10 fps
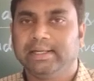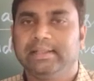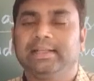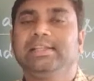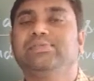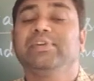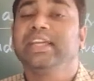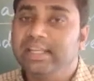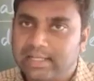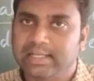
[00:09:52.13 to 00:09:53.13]
data, that is we
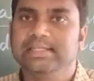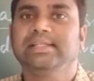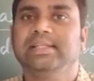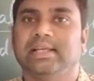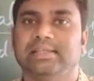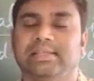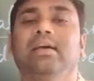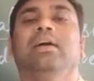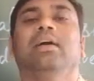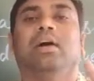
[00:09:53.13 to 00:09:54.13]
can consider as
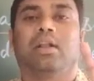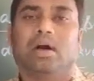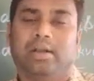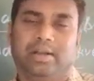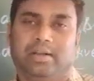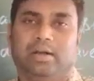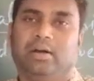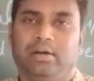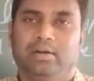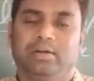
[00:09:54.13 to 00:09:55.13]
a raw data.
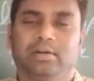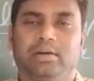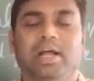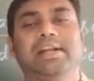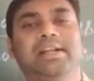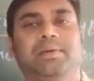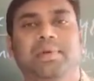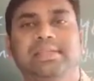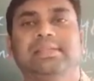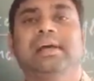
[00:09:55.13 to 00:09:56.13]
Raw data
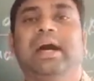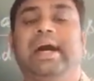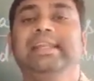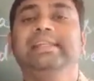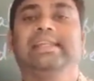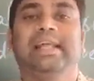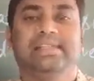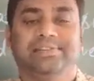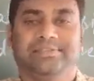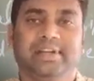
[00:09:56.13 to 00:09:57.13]
means
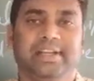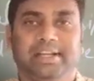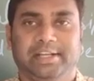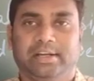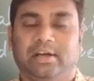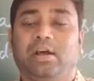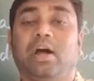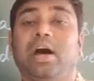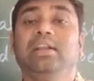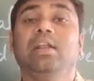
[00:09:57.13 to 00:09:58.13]
unclassified data
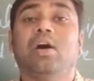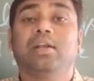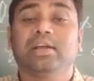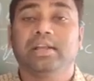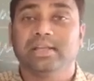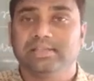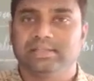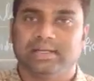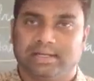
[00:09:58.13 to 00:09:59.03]
or unorganized